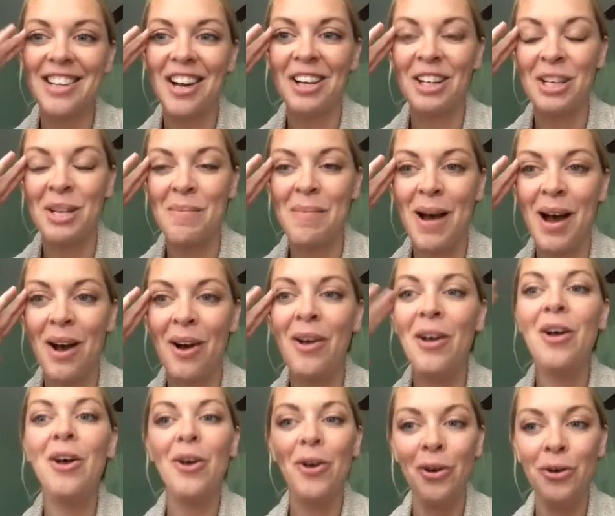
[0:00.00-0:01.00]
talking about
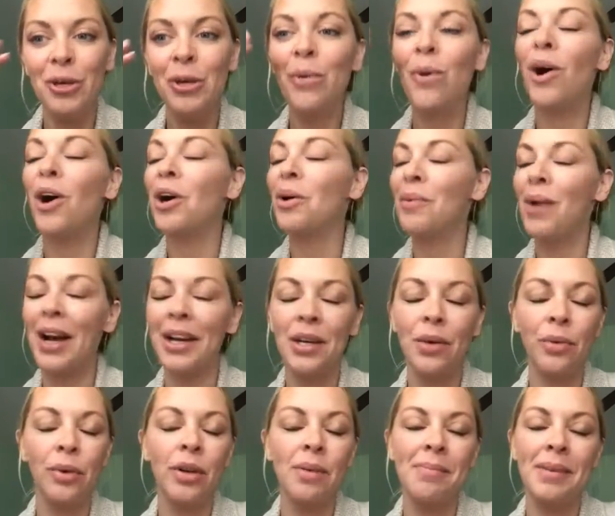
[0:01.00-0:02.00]
who you are, why
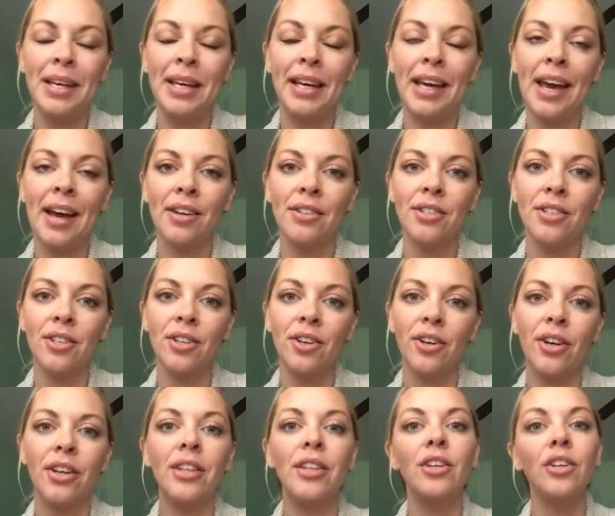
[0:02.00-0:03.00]
you want to be a
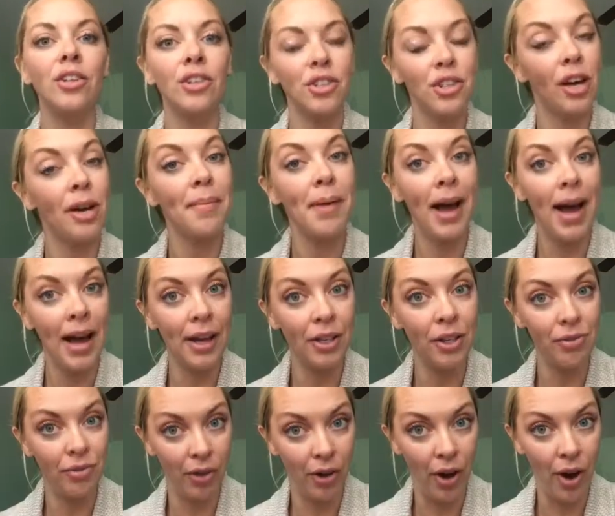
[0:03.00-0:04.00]
counselor, and then you're going to talk about how
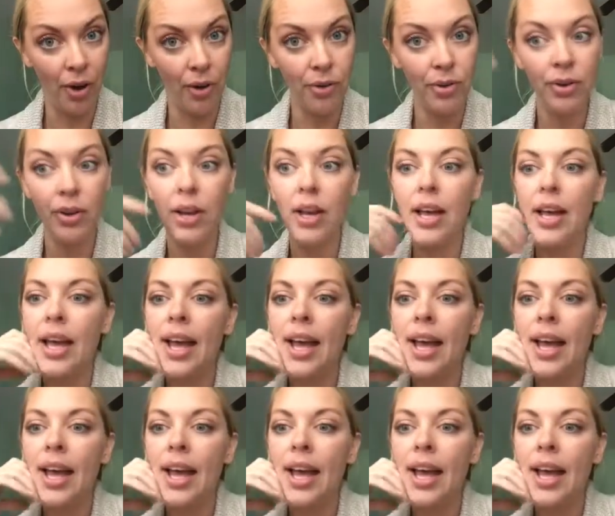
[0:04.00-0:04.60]
you've grown.